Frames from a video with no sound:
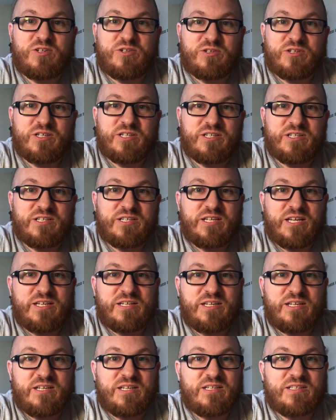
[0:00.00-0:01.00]
you're gonna
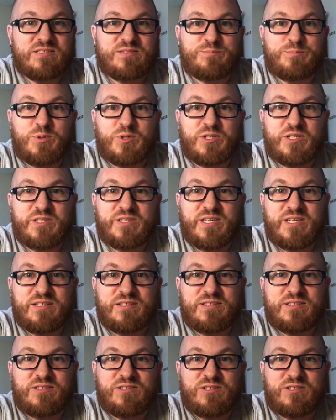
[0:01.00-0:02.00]
get it. It's putting
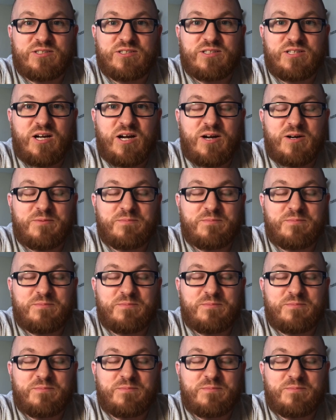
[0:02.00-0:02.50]
that little